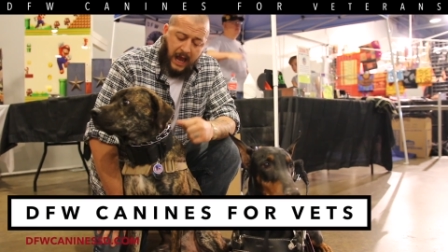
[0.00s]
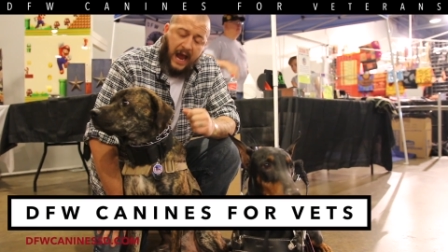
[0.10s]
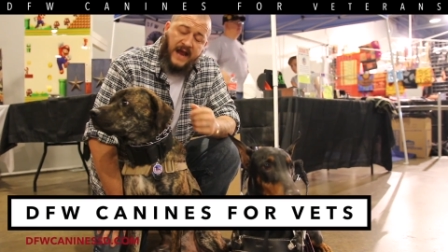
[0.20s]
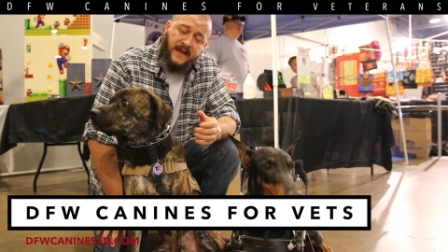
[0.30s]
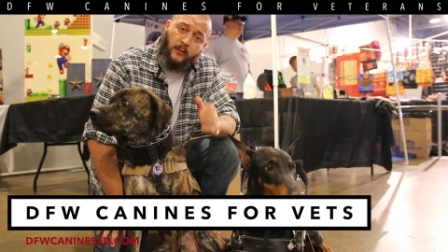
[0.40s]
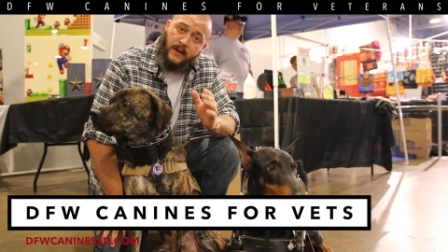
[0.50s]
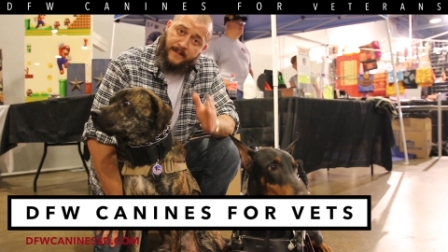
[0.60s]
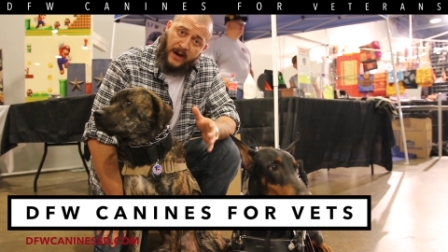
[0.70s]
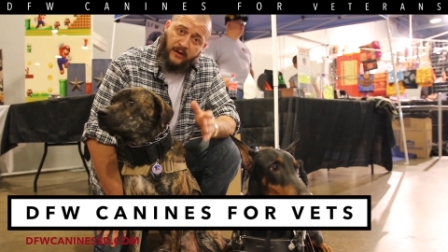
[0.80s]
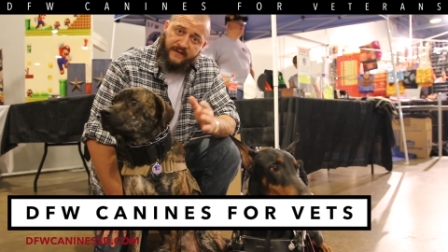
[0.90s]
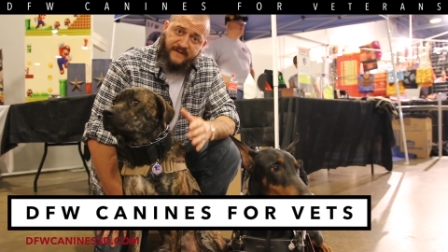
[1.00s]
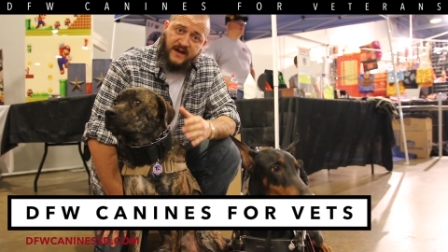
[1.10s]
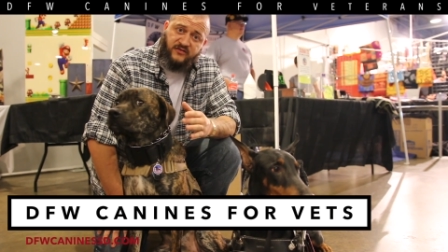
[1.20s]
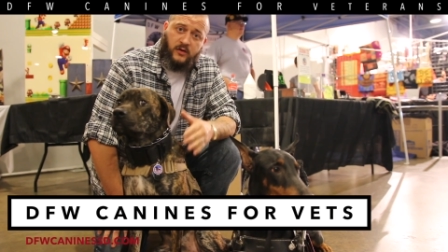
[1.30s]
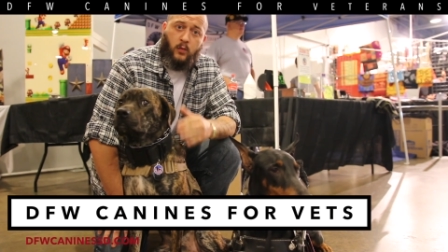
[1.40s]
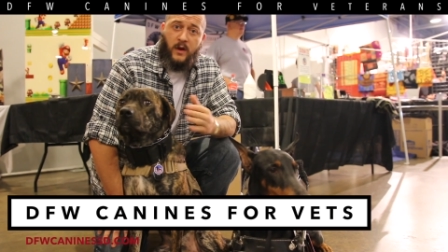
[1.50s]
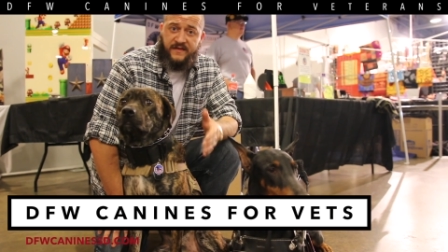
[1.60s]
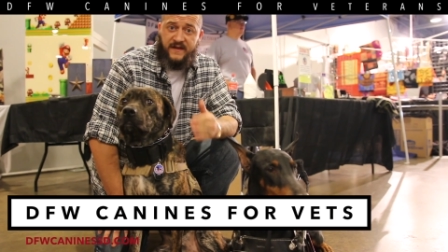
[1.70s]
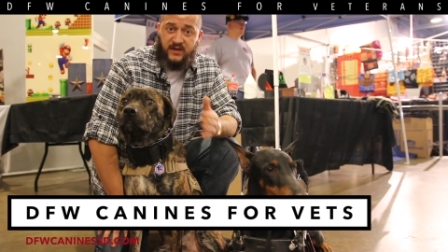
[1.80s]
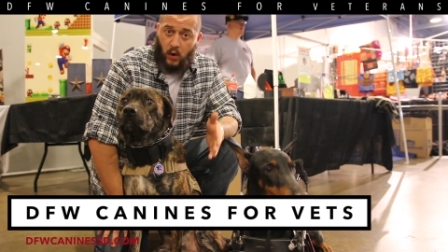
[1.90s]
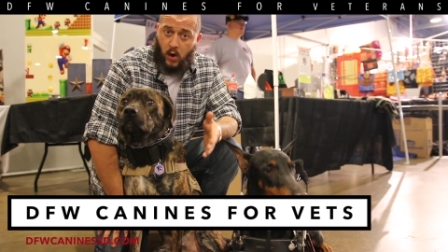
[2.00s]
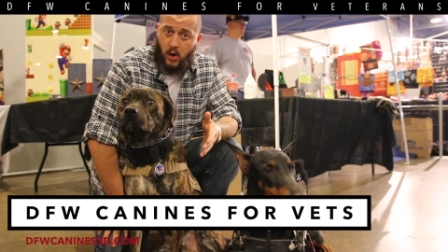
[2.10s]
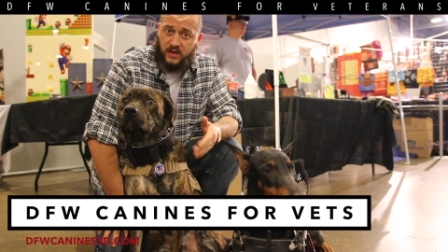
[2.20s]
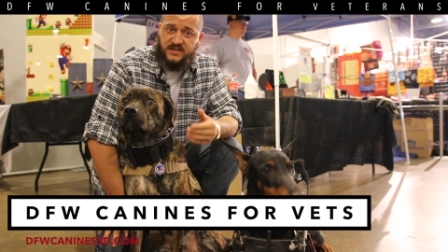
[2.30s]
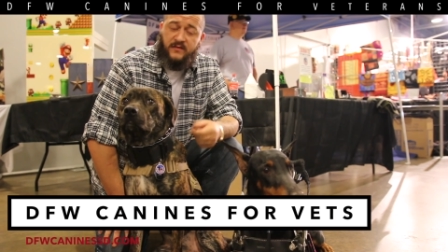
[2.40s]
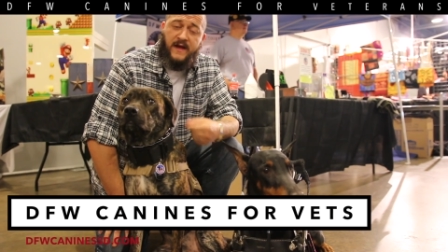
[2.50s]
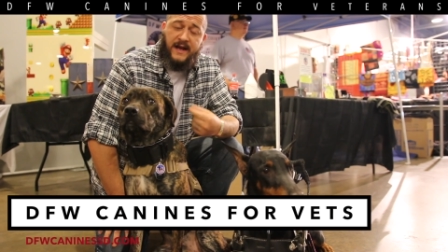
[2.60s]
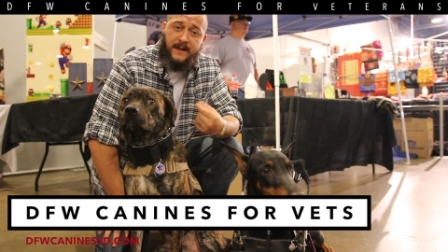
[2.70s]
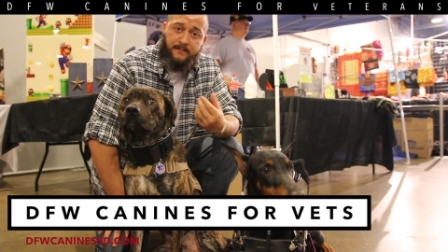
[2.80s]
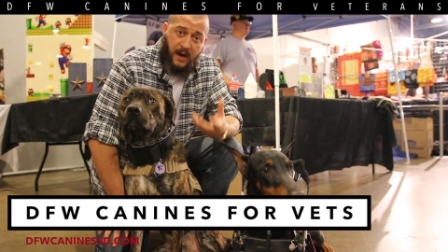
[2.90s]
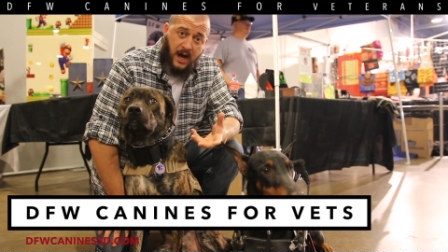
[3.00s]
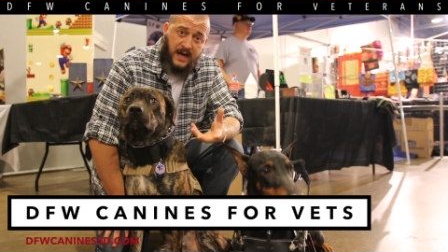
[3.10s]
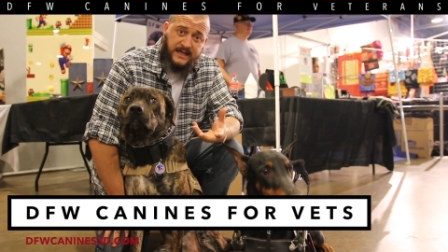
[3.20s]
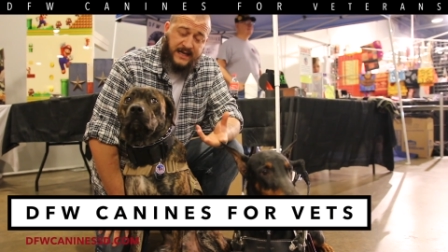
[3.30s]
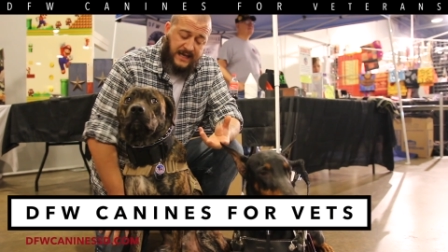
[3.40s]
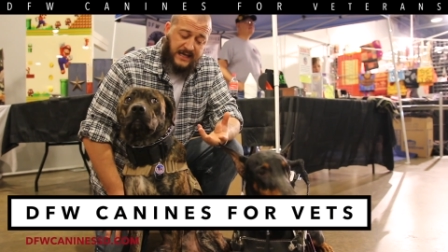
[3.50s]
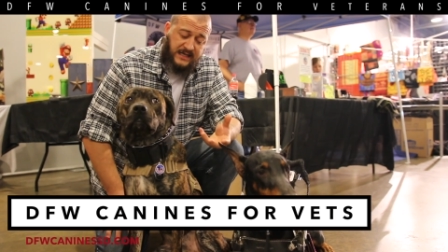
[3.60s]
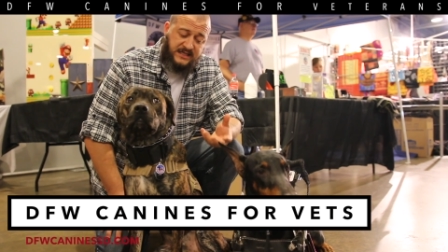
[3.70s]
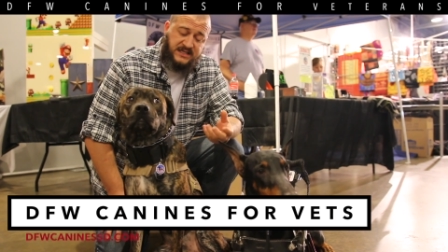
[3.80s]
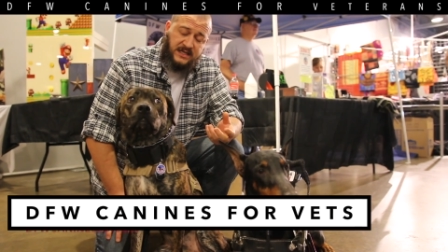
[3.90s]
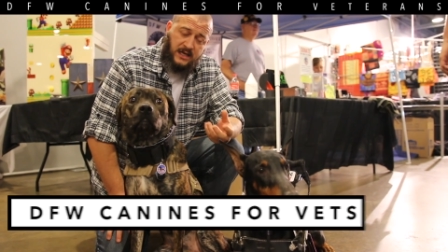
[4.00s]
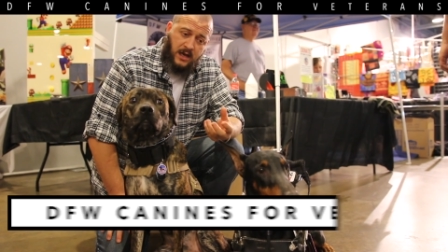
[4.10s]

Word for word: And then we pair the veteran with the dog so that a bond is